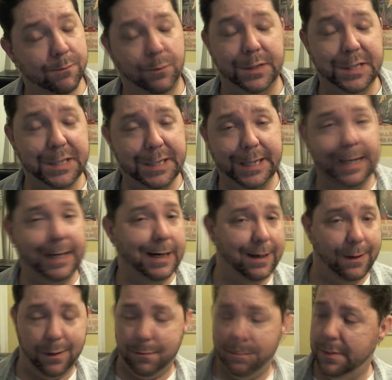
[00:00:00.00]
We'll see in
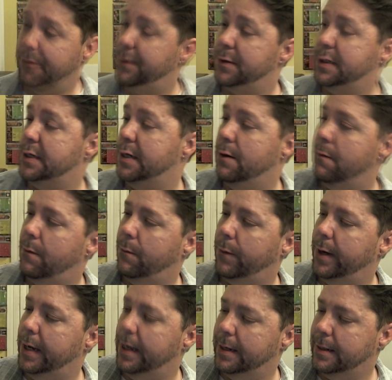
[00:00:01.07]
another month or so when
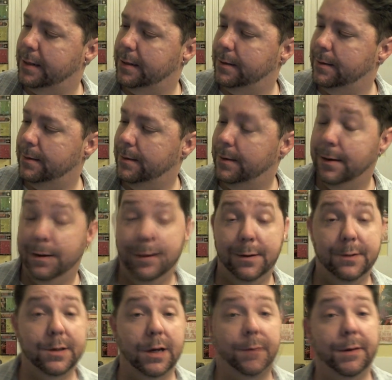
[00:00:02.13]
we
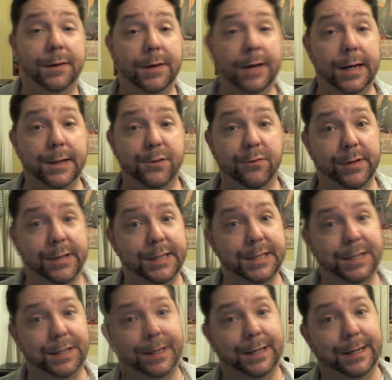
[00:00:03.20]
talk about the next release
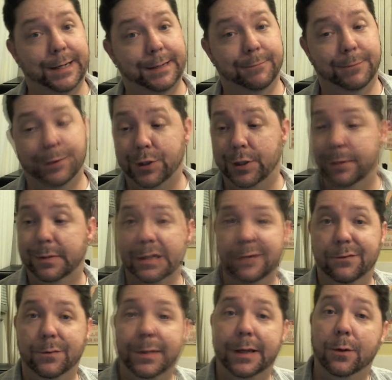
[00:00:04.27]
on the line, which I believe
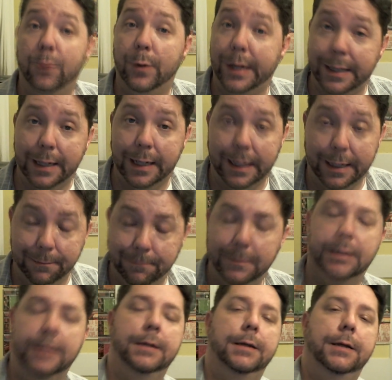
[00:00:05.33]
will be the green line.
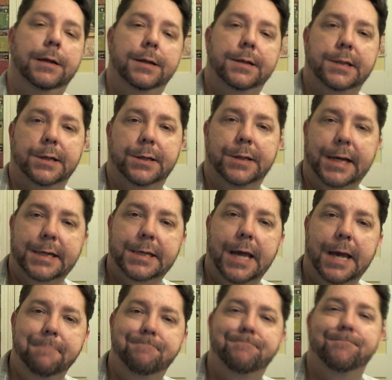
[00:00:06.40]
Till next
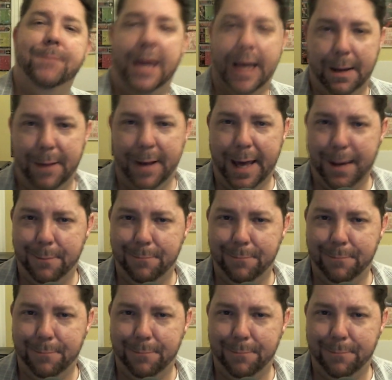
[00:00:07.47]
time, I'm Adam.